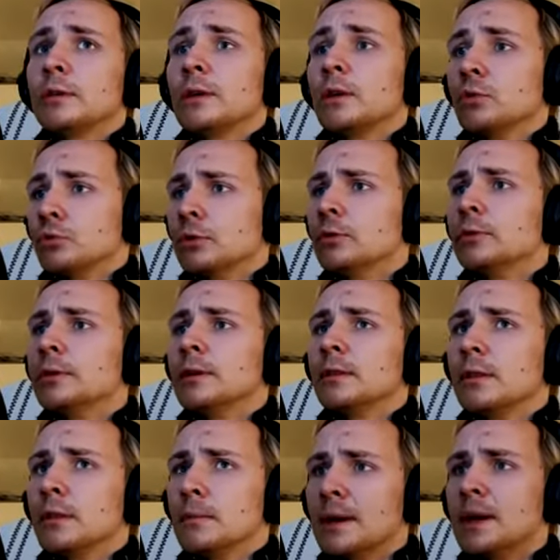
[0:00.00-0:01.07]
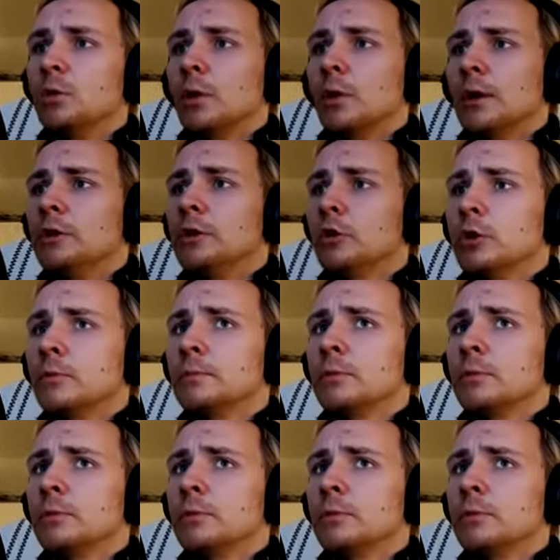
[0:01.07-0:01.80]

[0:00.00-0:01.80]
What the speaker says: including the main one in Europe,